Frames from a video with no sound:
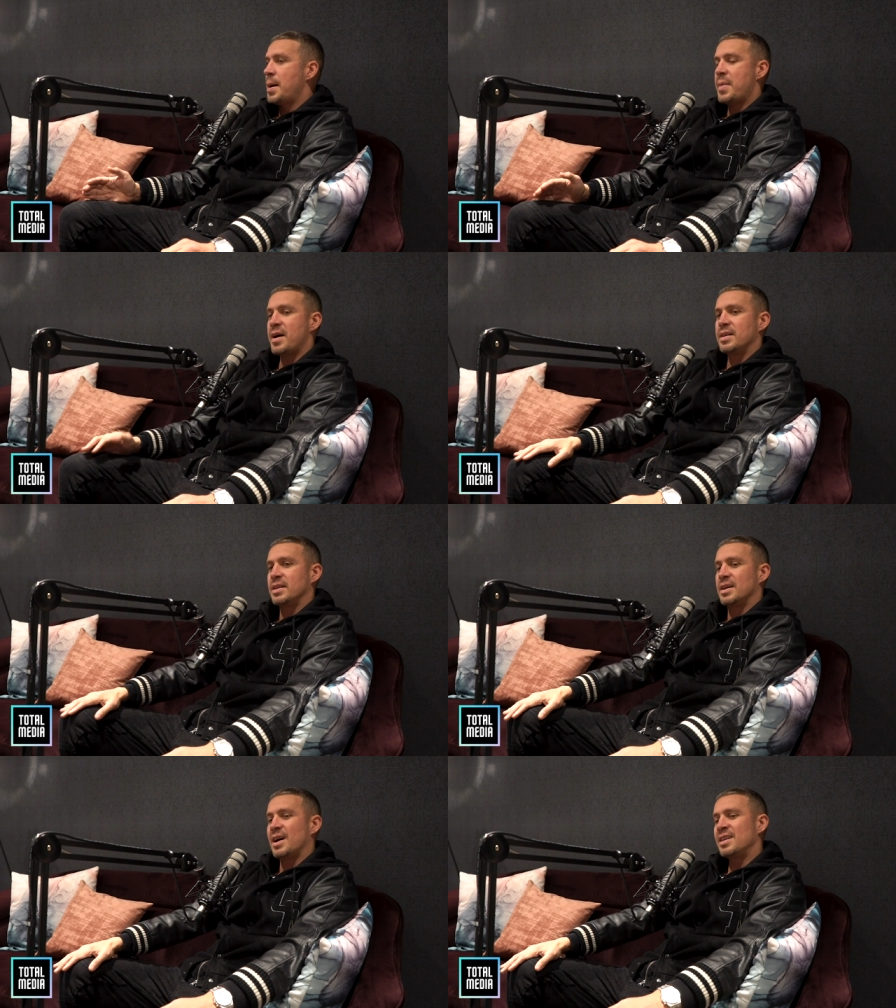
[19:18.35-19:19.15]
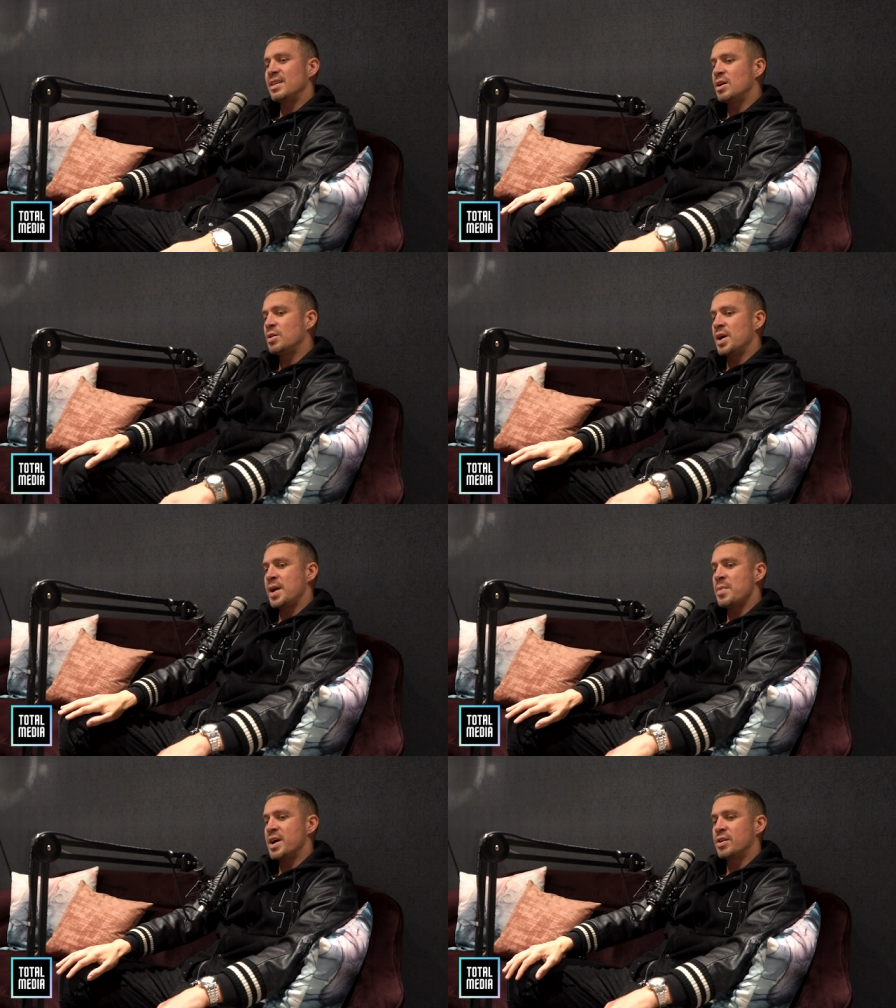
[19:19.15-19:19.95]
But I don't know.
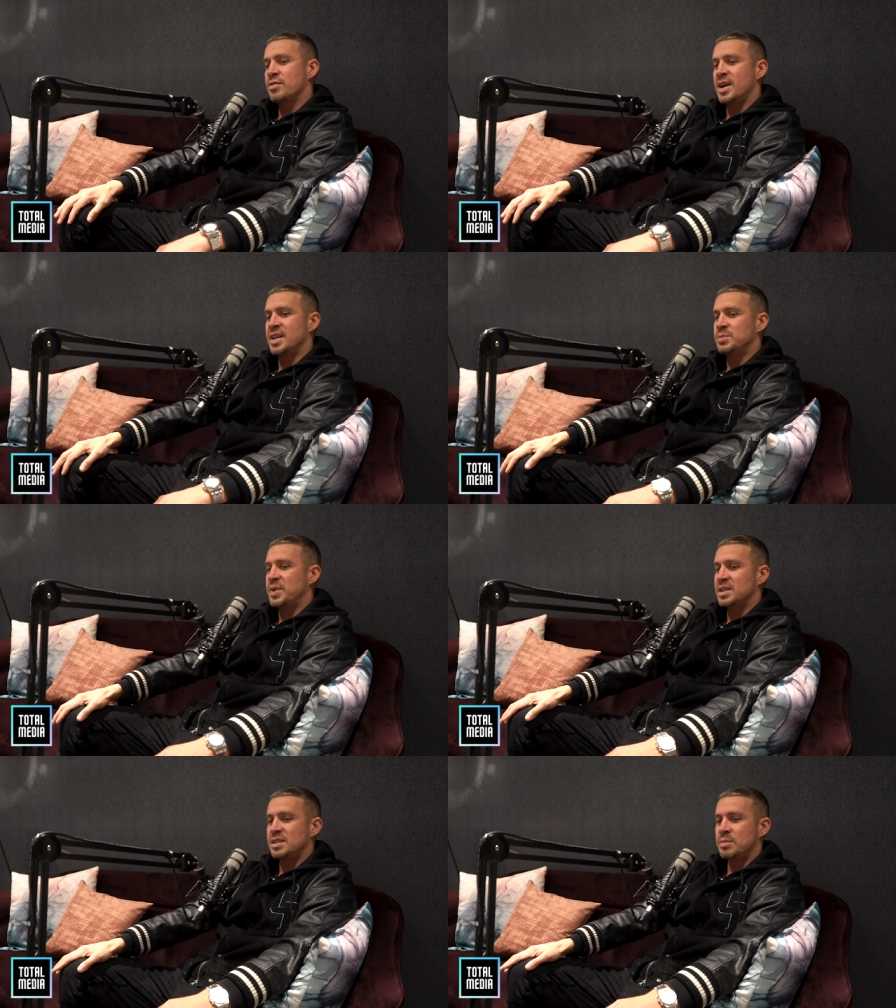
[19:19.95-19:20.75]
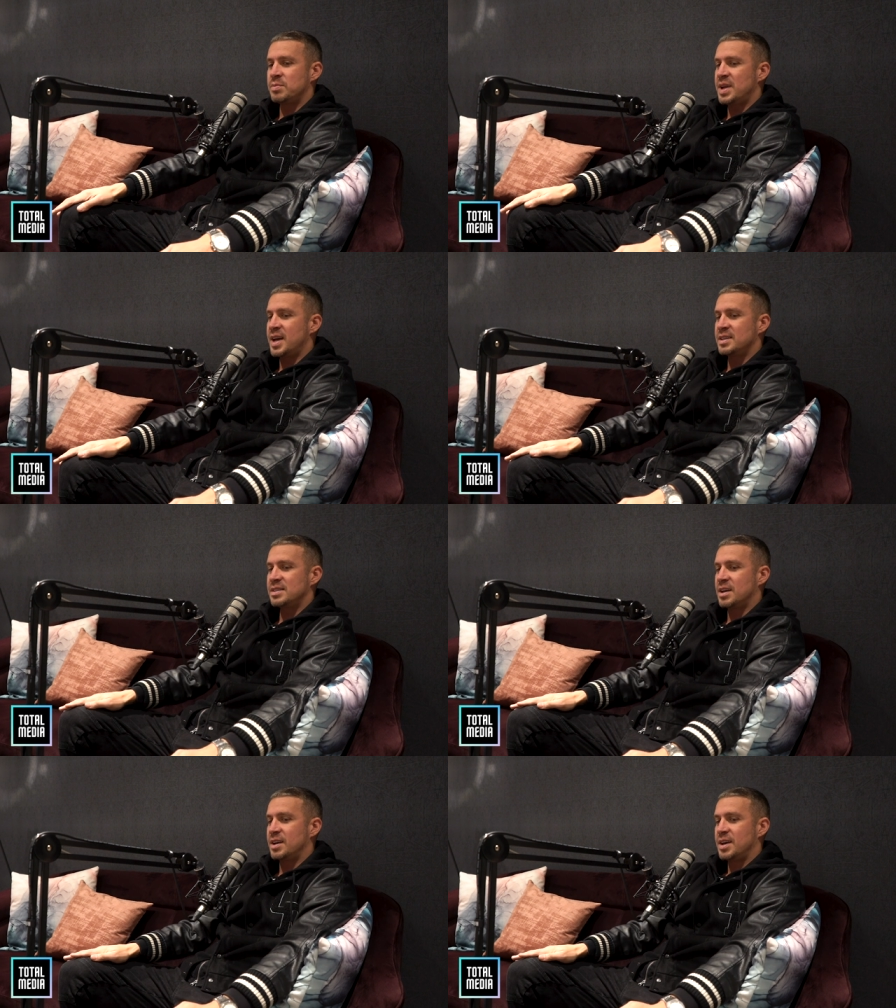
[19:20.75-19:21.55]
In my career, there's been some players
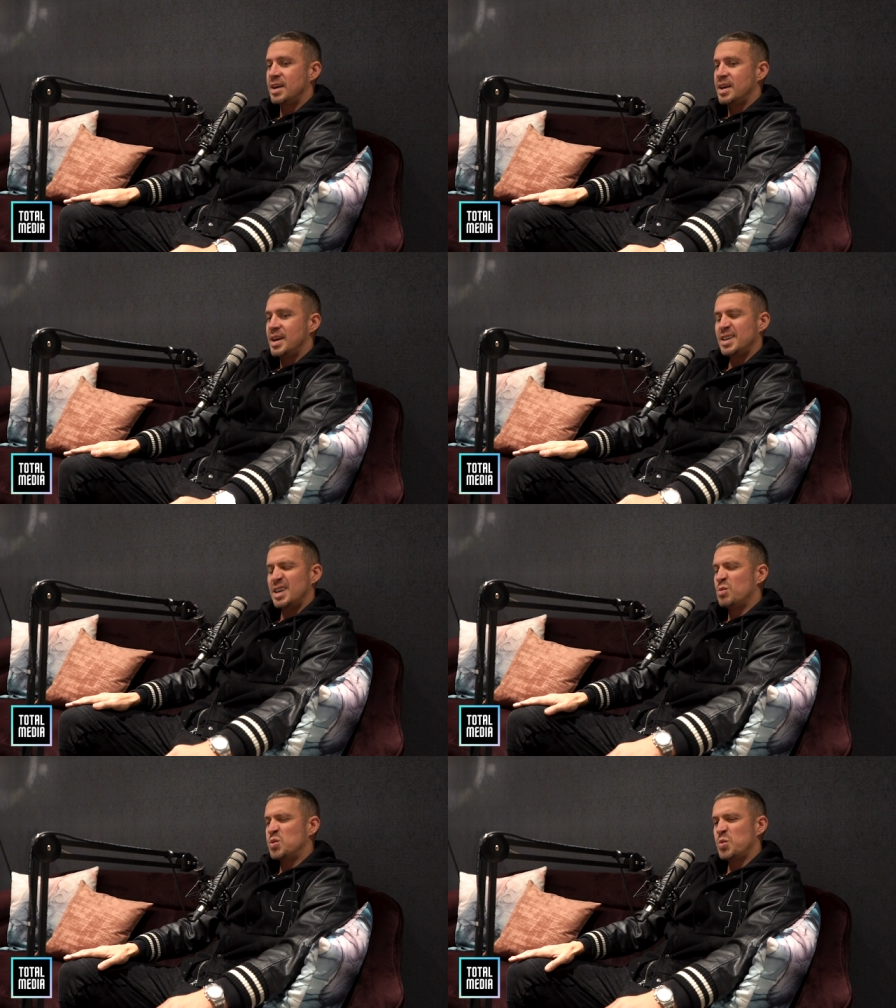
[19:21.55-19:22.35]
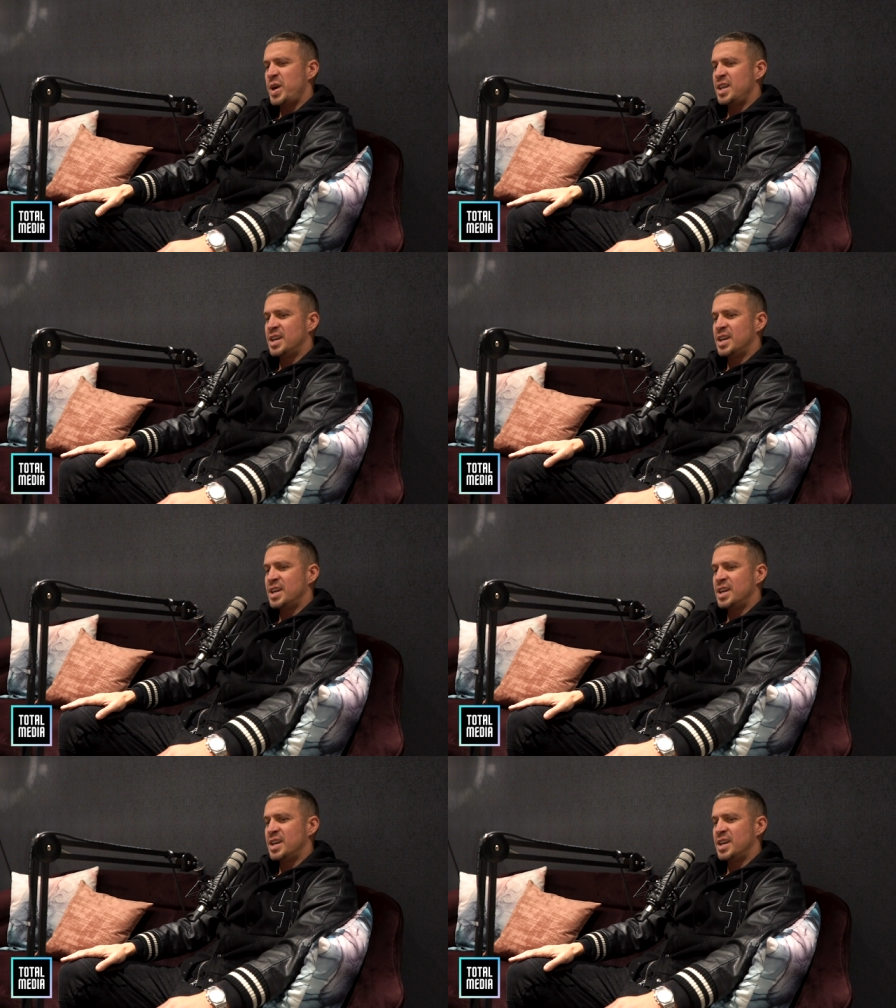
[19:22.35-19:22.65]
that it, it, was weird.